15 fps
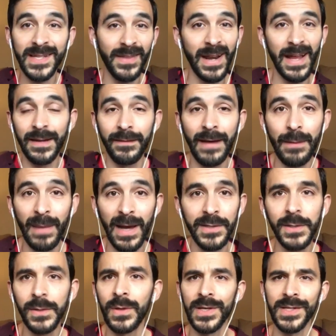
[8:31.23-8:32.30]
and then I divide by
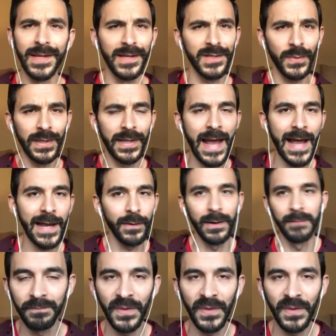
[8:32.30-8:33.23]
two, because then it's really accurate.